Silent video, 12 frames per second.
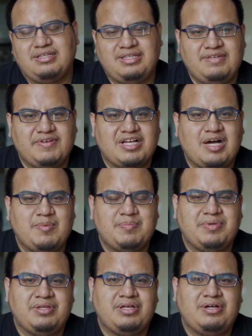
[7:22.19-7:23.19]
Leave a
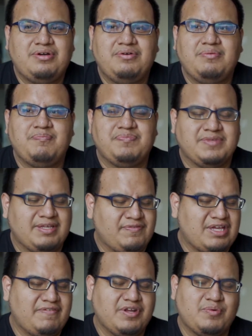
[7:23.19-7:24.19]
comment below.
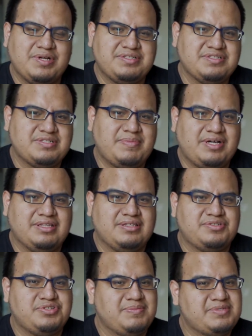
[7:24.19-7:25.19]
If you have any questions about
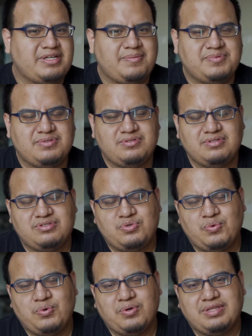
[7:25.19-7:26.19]
the stream setup
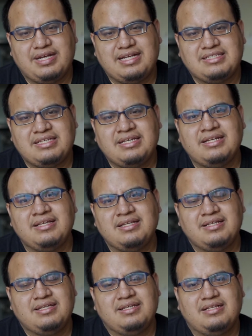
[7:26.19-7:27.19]
tour that I did,
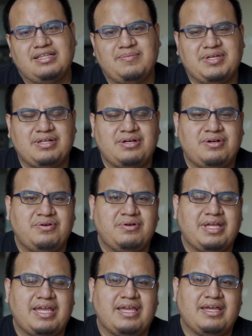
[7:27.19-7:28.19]
let me know.
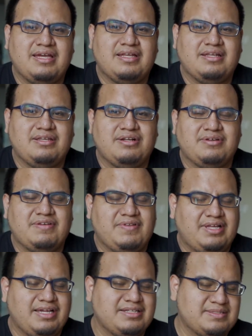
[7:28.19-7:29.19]
And, you know, give a
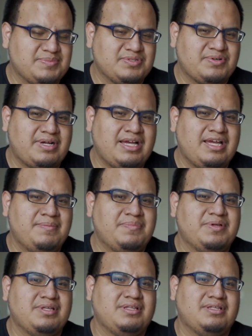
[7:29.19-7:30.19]
like, subscribe.
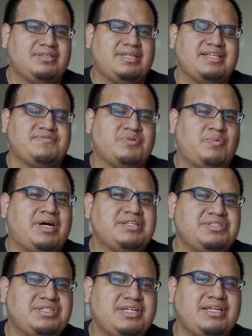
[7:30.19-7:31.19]
Thanks for
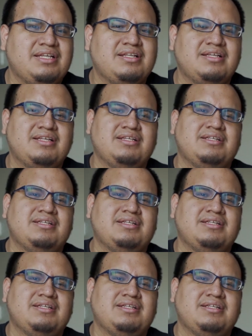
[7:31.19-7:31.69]
watching.